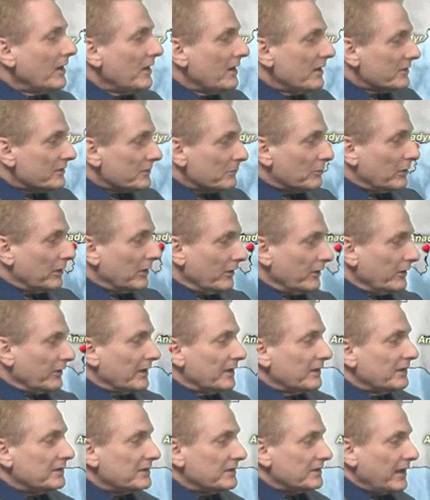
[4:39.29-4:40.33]
Some
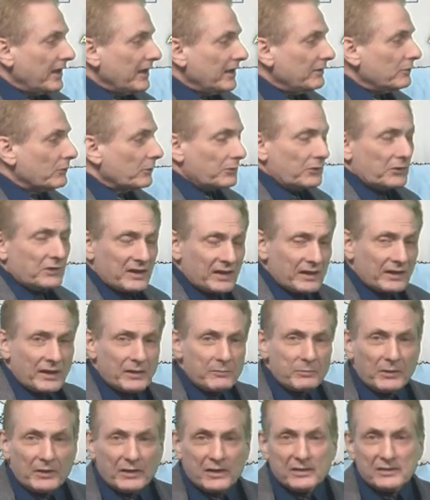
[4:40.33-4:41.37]
clearing today, northern Kenai
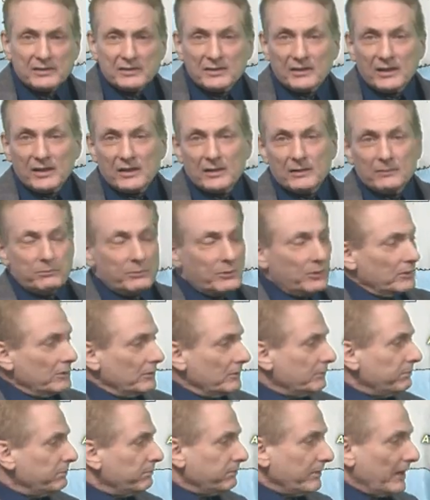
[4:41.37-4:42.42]
Peninsula,
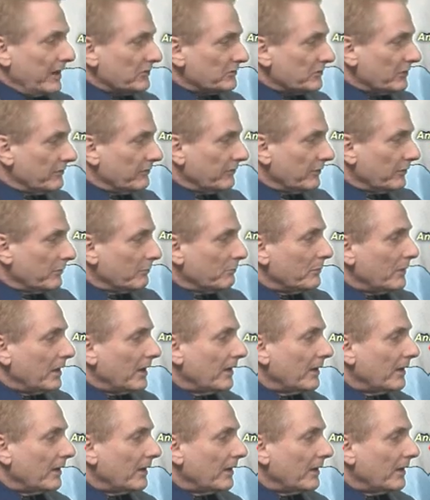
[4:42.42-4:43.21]
or actually from